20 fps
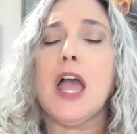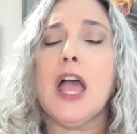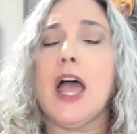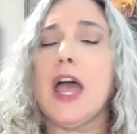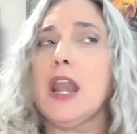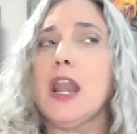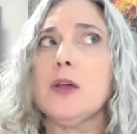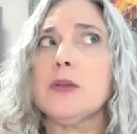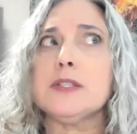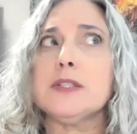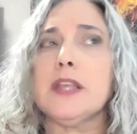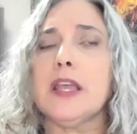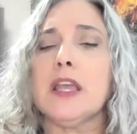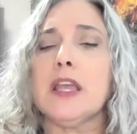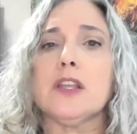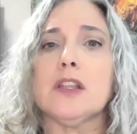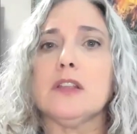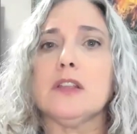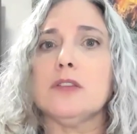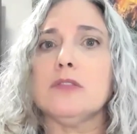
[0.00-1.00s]
And I was
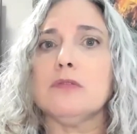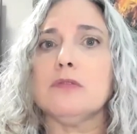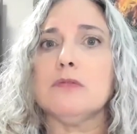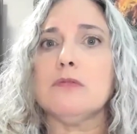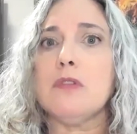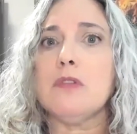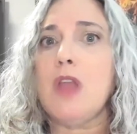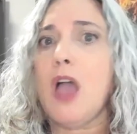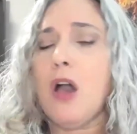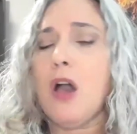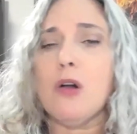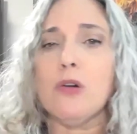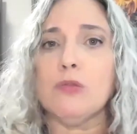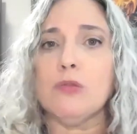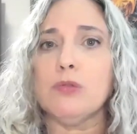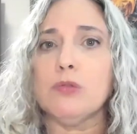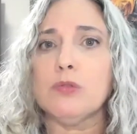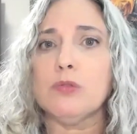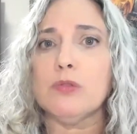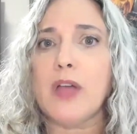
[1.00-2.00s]
like, no,